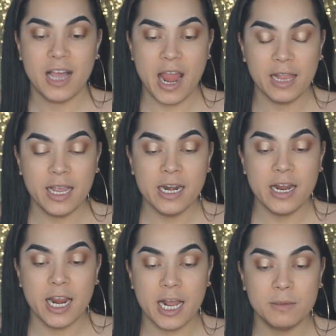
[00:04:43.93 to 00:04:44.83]

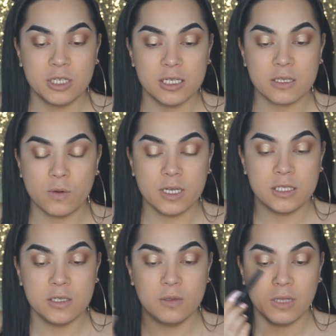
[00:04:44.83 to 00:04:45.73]
eyeliner and I'm just
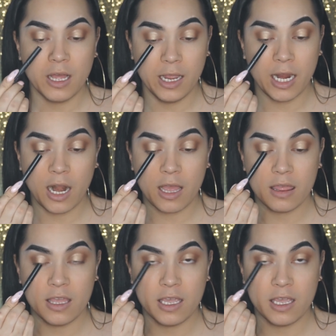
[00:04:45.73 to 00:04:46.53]
going to line